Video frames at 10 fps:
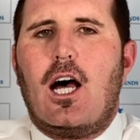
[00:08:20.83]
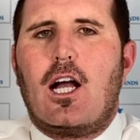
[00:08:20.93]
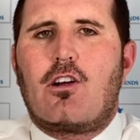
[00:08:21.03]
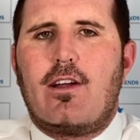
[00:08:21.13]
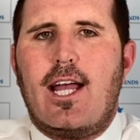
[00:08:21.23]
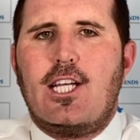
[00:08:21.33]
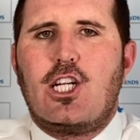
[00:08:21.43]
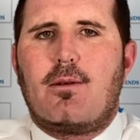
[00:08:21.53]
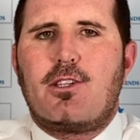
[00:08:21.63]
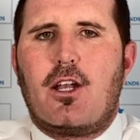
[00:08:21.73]
create
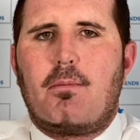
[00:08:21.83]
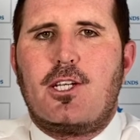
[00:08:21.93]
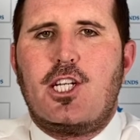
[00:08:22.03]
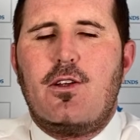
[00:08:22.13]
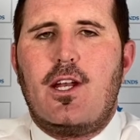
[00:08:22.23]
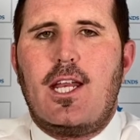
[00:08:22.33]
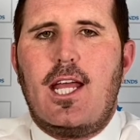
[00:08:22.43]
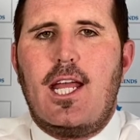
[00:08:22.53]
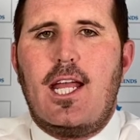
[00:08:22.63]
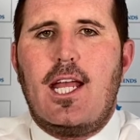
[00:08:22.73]
jobs and
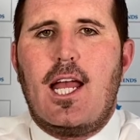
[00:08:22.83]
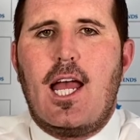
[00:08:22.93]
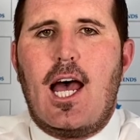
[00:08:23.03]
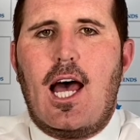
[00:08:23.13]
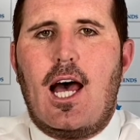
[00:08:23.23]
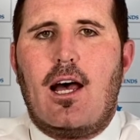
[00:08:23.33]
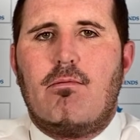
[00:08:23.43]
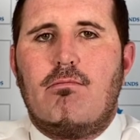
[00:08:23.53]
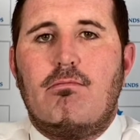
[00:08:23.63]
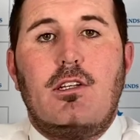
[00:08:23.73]
opportunity.
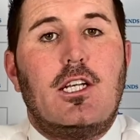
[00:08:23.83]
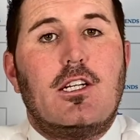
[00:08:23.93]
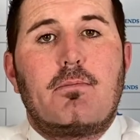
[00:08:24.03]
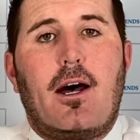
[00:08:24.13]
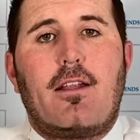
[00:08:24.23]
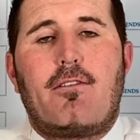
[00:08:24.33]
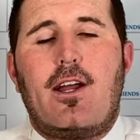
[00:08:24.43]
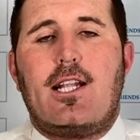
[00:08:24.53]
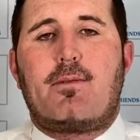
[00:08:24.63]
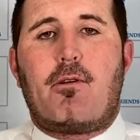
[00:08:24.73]
It's part of the
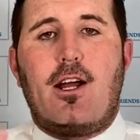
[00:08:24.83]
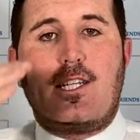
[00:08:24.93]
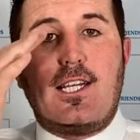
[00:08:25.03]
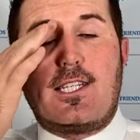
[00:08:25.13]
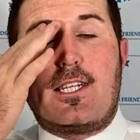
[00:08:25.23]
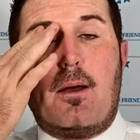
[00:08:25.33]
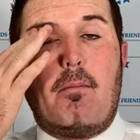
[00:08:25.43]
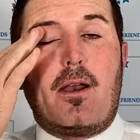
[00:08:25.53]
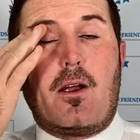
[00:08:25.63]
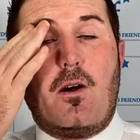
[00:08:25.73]
free enterprise system.
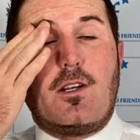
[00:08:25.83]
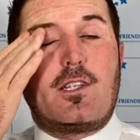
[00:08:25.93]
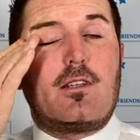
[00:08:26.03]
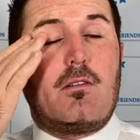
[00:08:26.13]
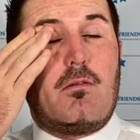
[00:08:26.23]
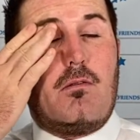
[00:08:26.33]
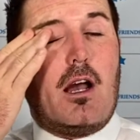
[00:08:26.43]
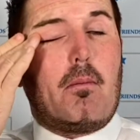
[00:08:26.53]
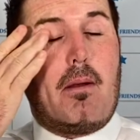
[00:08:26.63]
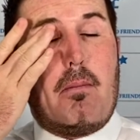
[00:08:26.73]
But of course,
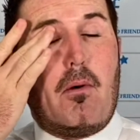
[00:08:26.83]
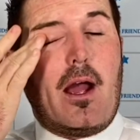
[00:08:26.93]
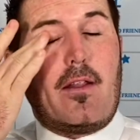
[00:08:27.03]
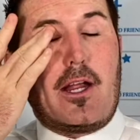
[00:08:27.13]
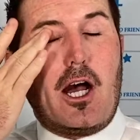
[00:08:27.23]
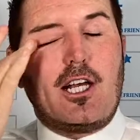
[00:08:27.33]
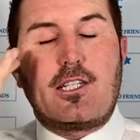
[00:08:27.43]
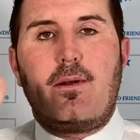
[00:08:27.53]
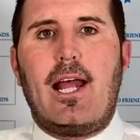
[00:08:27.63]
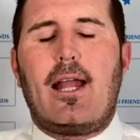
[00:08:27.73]
young people get the
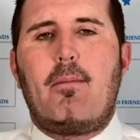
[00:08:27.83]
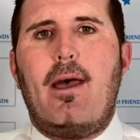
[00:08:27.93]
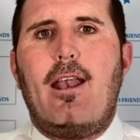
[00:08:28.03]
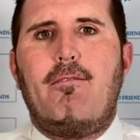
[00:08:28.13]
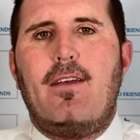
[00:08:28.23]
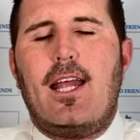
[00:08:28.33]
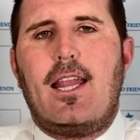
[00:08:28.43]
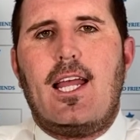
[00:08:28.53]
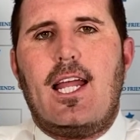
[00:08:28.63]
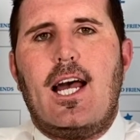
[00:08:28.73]
cost without the
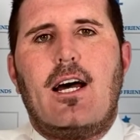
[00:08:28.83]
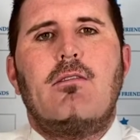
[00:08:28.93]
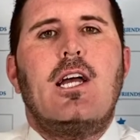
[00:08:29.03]
benefit. The